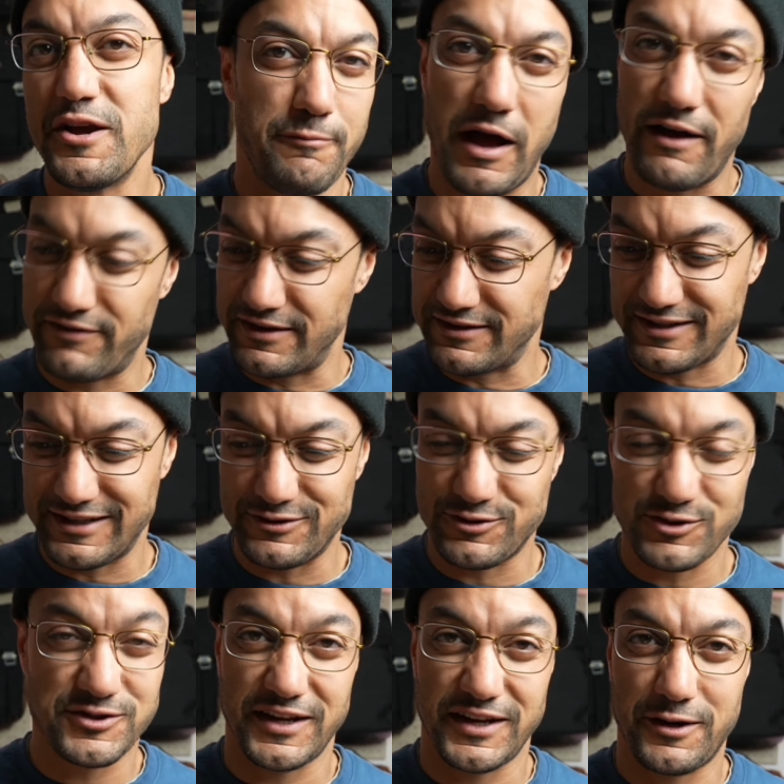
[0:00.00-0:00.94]
Obviously, it's
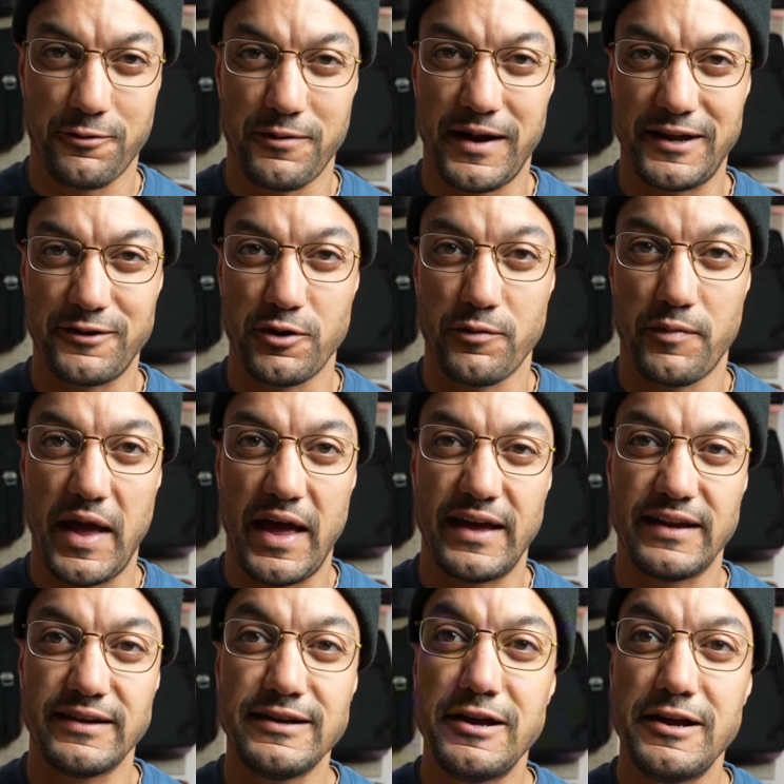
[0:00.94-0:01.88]
just like a regular
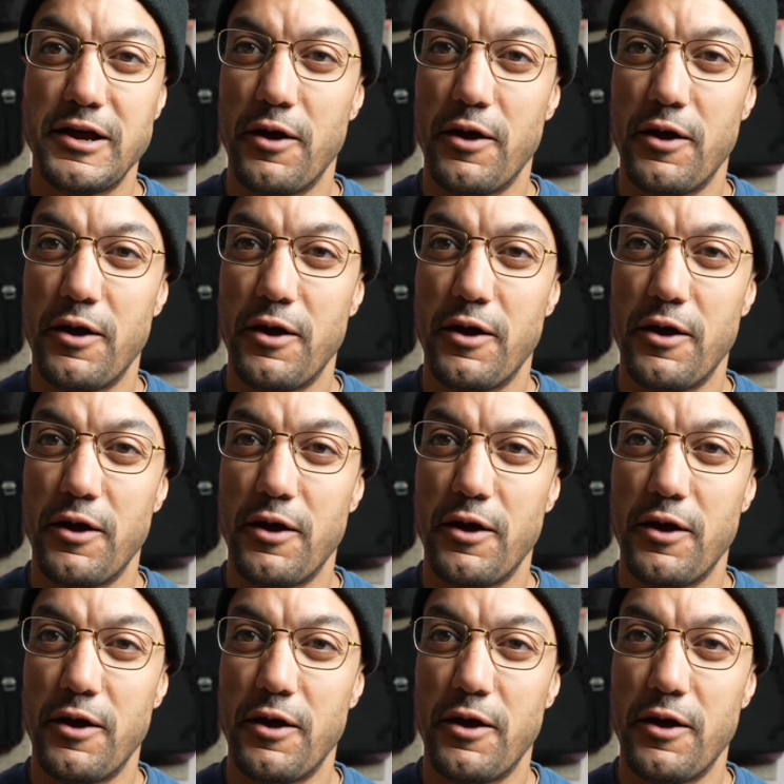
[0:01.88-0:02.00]
pen,